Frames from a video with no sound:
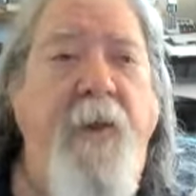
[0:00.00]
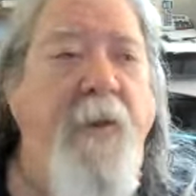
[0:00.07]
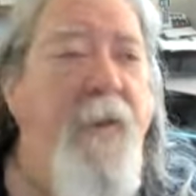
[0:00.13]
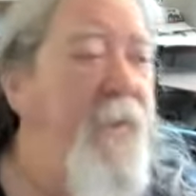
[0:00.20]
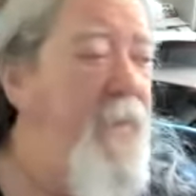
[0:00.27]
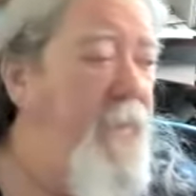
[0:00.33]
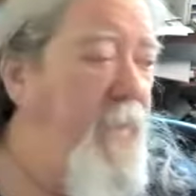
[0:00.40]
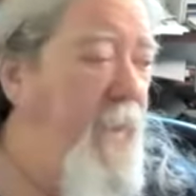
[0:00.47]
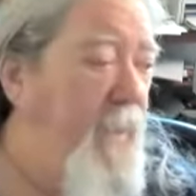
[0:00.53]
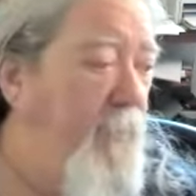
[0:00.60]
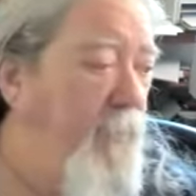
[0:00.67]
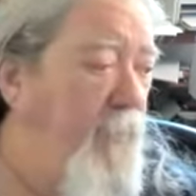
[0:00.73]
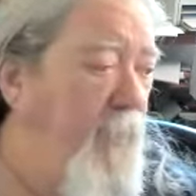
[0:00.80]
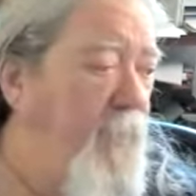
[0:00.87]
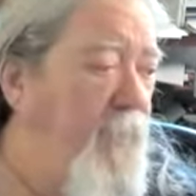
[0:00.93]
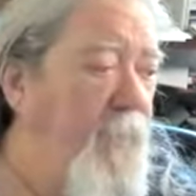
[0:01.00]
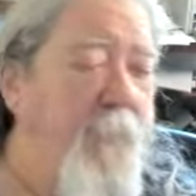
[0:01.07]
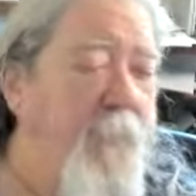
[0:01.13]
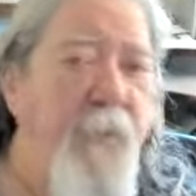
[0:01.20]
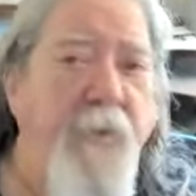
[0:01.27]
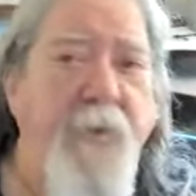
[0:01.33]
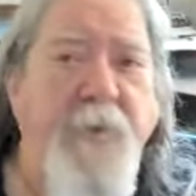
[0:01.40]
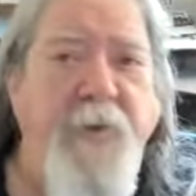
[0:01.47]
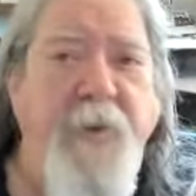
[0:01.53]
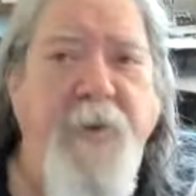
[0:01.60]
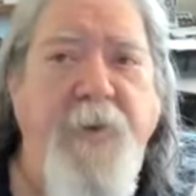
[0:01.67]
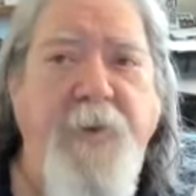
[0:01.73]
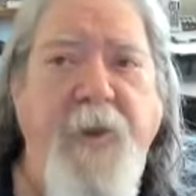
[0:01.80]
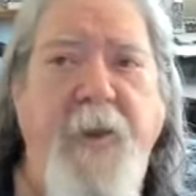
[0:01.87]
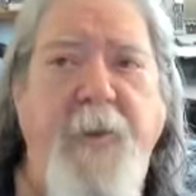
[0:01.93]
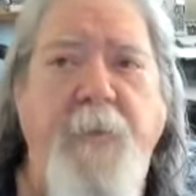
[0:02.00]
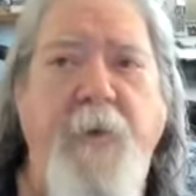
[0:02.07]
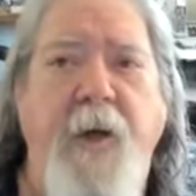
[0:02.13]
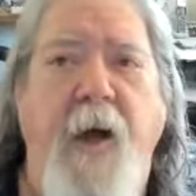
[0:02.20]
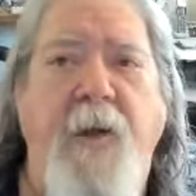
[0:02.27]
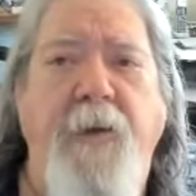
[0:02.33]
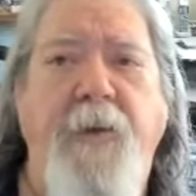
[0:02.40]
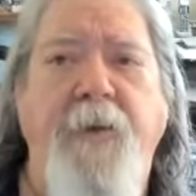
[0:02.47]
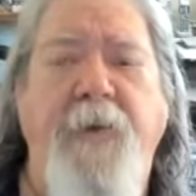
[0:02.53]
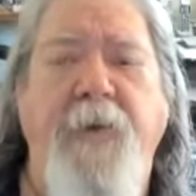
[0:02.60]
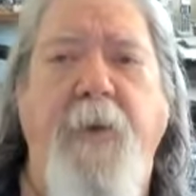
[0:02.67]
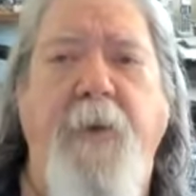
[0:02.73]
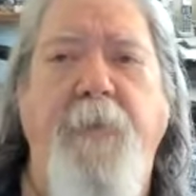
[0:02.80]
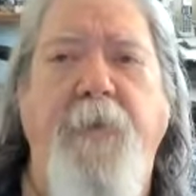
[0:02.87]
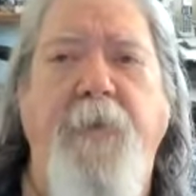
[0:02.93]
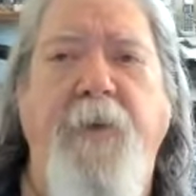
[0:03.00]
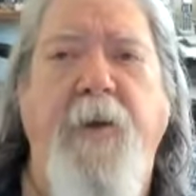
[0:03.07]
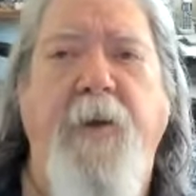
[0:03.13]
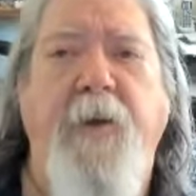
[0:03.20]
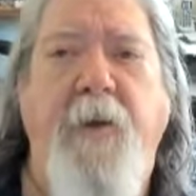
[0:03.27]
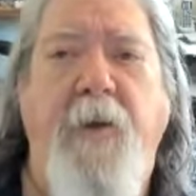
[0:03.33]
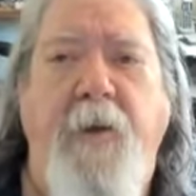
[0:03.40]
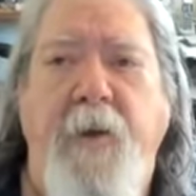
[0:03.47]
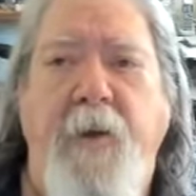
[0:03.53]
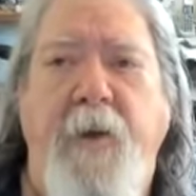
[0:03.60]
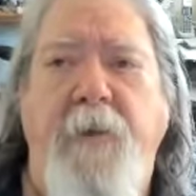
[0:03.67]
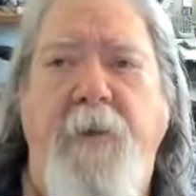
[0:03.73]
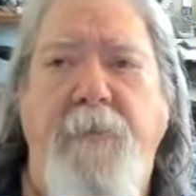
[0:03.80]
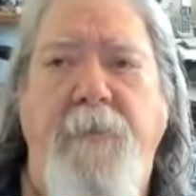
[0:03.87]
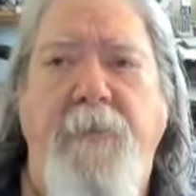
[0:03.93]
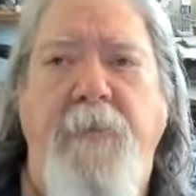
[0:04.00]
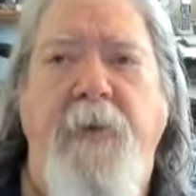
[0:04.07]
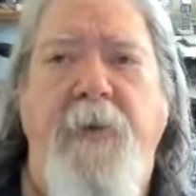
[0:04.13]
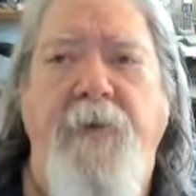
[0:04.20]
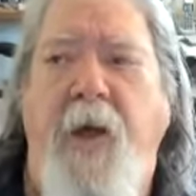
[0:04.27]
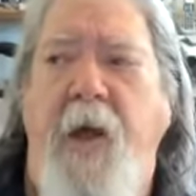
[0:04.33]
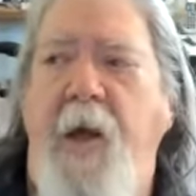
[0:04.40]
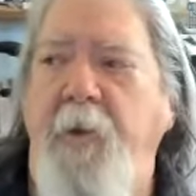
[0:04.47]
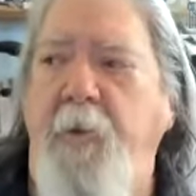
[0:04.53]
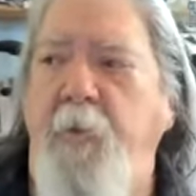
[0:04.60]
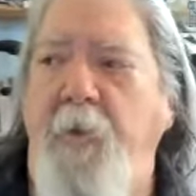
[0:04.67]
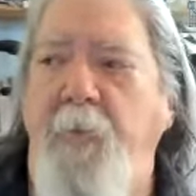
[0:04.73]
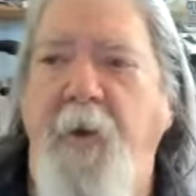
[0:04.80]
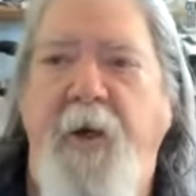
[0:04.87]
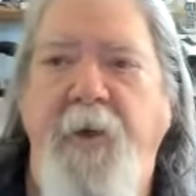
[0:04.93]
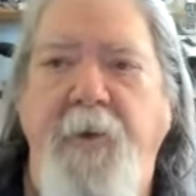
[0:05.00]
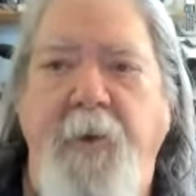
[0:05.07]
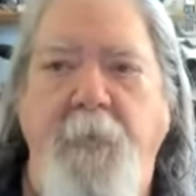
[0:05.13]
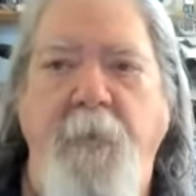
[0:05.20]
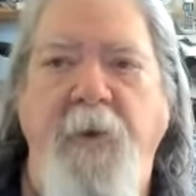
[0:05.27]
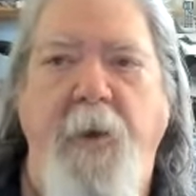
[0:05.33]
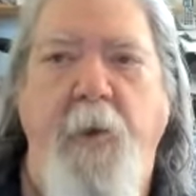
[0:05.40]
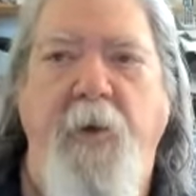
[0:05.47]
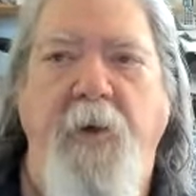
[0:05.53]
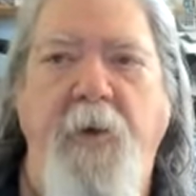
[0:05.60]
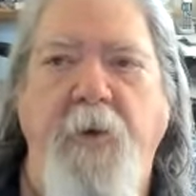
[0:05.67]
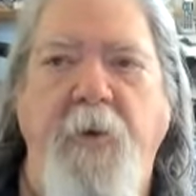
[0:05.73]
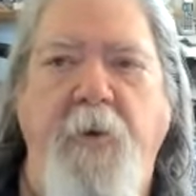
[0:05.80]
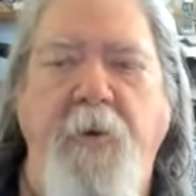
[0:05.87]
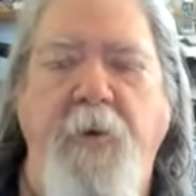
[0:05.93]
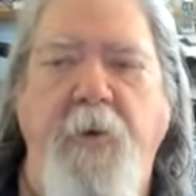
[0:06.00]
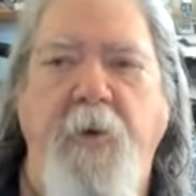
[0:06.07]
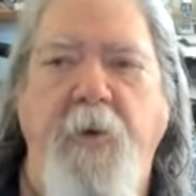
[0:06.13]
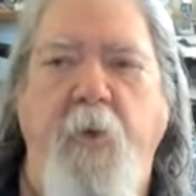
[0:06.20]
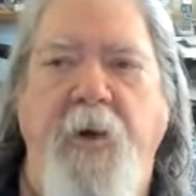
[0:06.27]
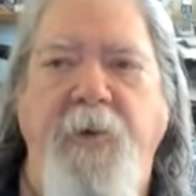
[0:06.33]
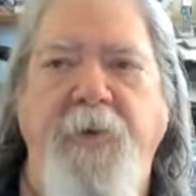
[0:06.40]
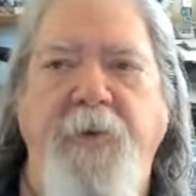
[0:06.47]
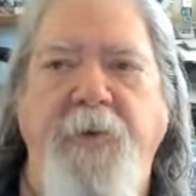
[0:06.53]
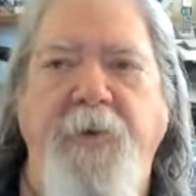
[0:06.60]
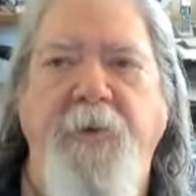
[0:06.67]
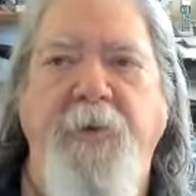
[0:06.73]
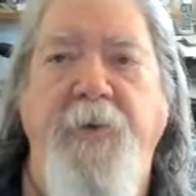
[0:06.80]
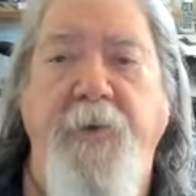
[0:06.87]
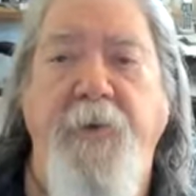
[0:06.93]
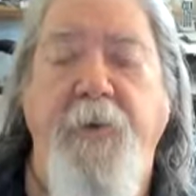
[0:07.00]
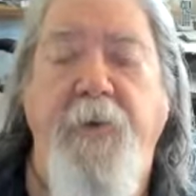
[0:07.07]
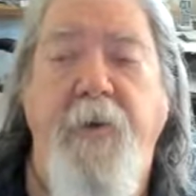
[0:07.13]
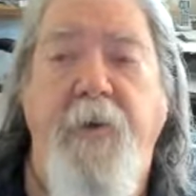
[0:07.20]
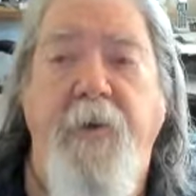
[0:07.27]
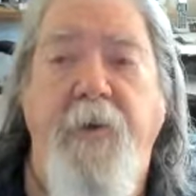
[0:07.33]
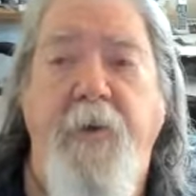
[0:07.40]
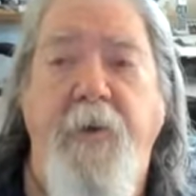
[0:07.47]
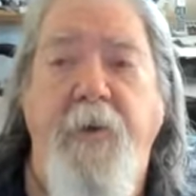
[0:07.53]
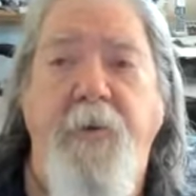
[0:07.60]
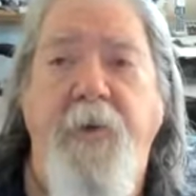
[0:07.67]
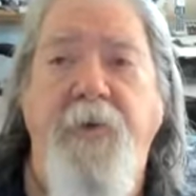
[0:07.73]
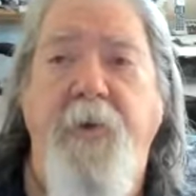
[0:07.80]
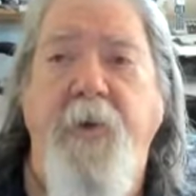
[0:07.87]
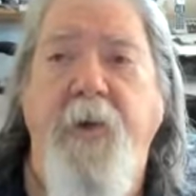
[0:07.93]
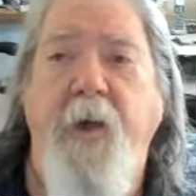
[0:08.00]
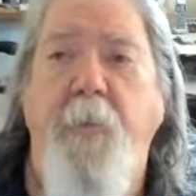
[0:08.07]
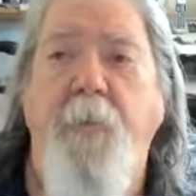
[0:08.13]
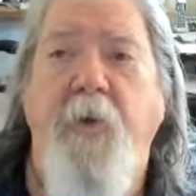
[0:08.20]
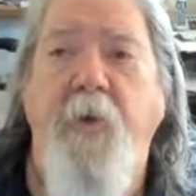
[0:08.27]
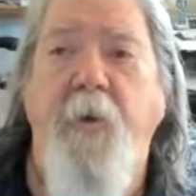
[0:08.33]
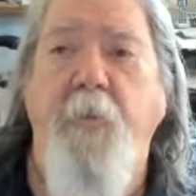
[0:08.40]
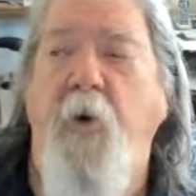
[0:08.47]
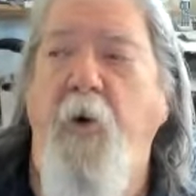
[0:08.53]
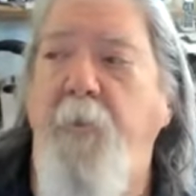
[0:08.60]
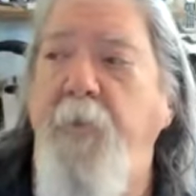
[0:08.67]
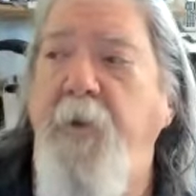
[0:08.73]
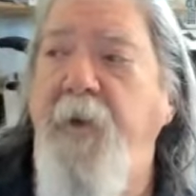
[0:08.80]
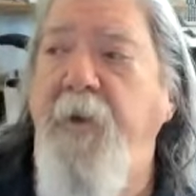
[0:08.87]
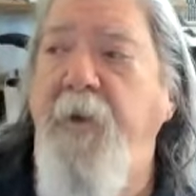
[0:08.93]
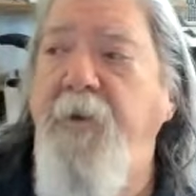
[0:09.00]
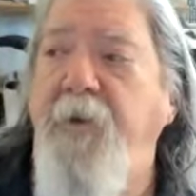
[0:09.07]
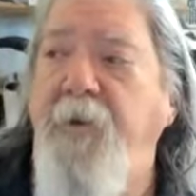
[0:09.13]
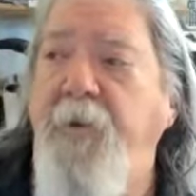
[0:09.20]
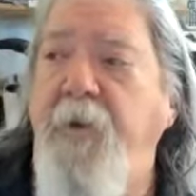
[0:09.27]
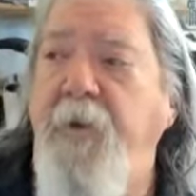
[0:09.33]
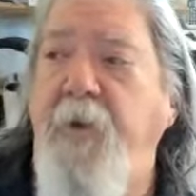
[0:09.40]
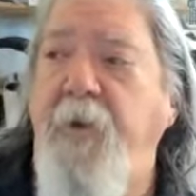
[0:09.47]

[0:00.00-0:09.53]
These same principles, these same concepts. As Hannah reminded me, I want to go to your questions in just a couple of more minutes.